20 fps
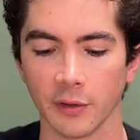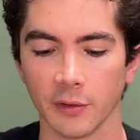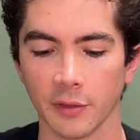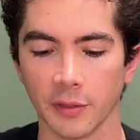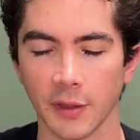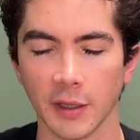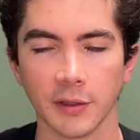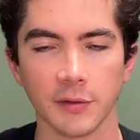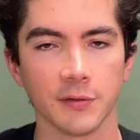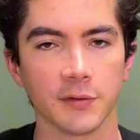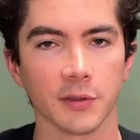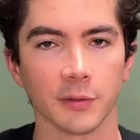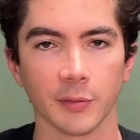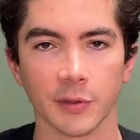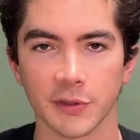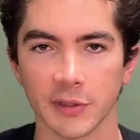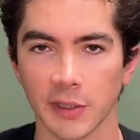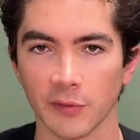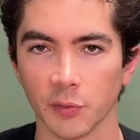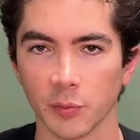Thank you so
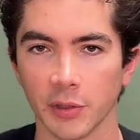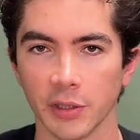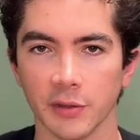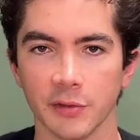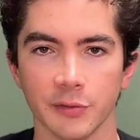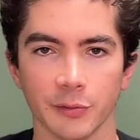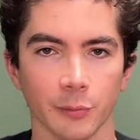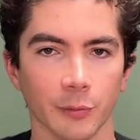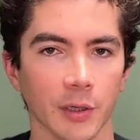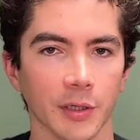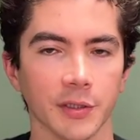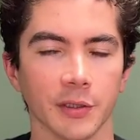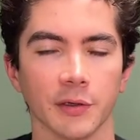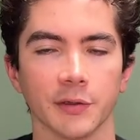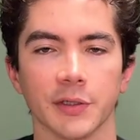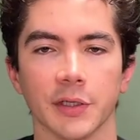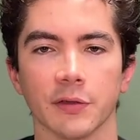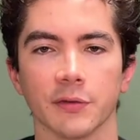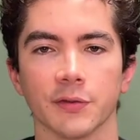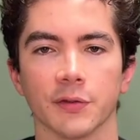much to everybody who's been watching our
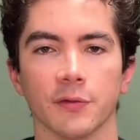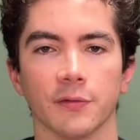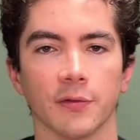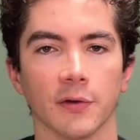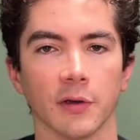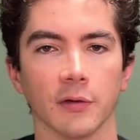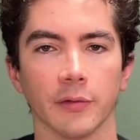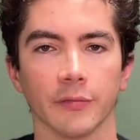channel so far.